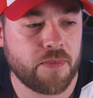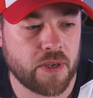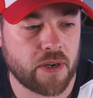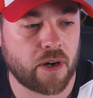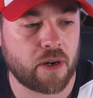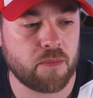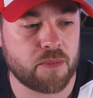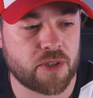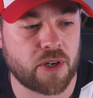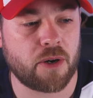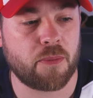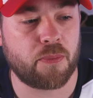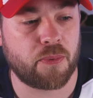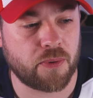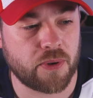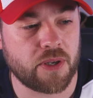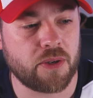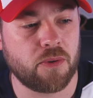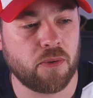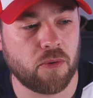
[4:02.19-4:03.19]
The arms are
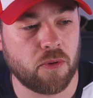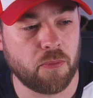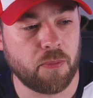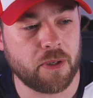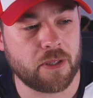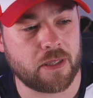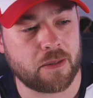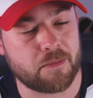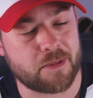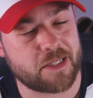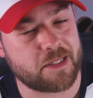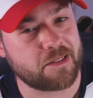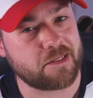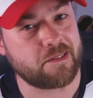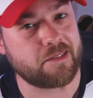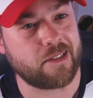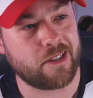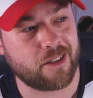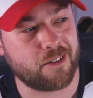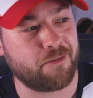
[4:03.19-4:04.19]
pretty cool, but I'm
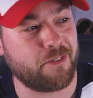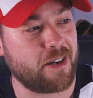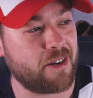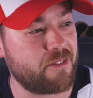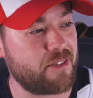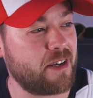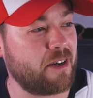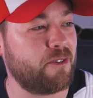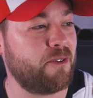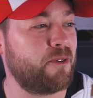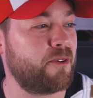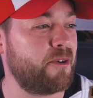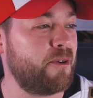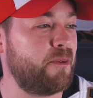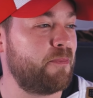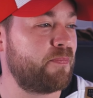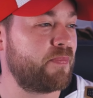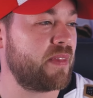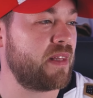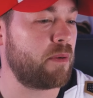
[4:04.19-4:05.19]
still not a fan of that
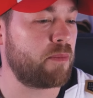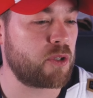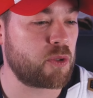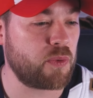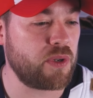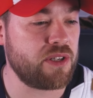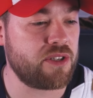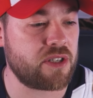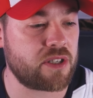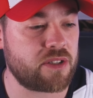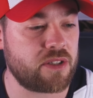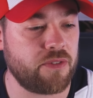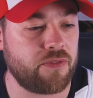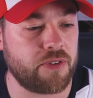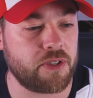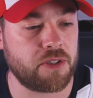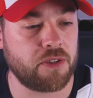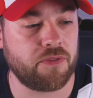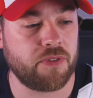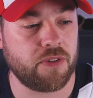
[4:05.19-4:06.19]
logo. Number 26, the
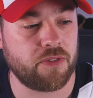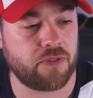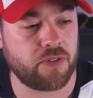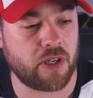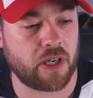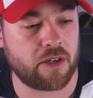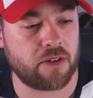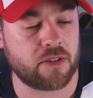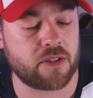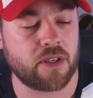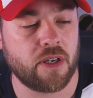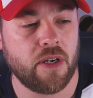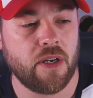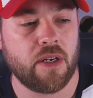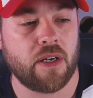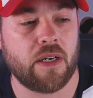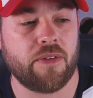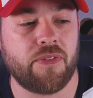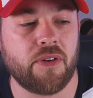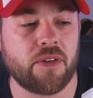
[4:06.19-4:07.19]
Philadelphia Flyers.
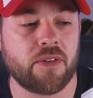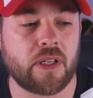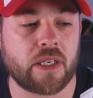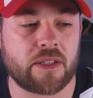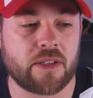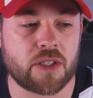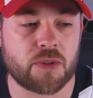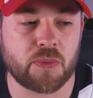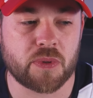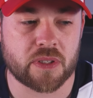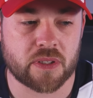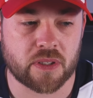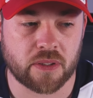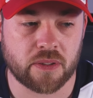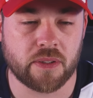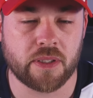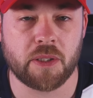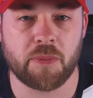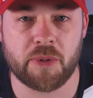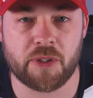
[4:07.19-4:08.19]
I felt like this one is a
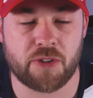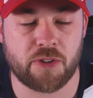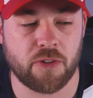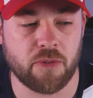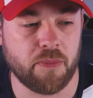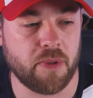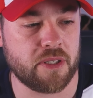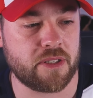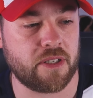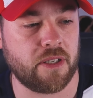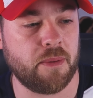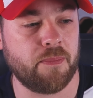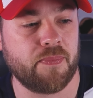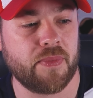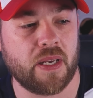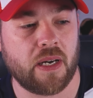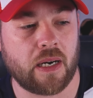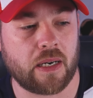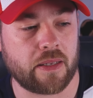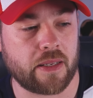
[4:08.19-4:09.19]
little bit too busy.
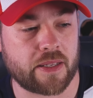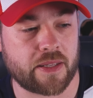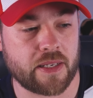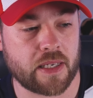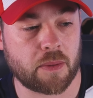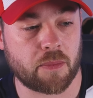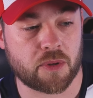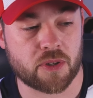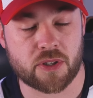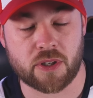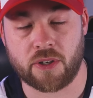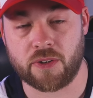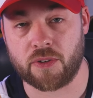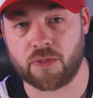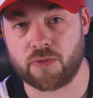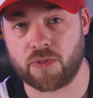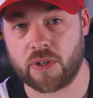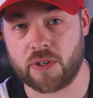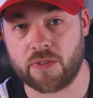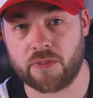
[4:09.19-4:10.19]
I like the numbers on the
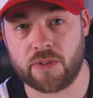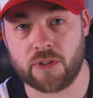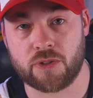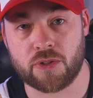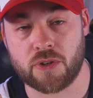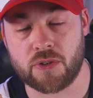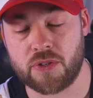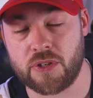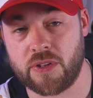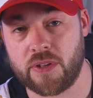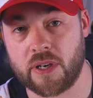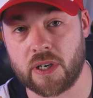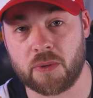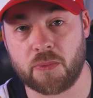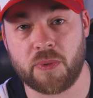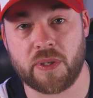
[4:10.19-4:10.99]
front of the jersey there.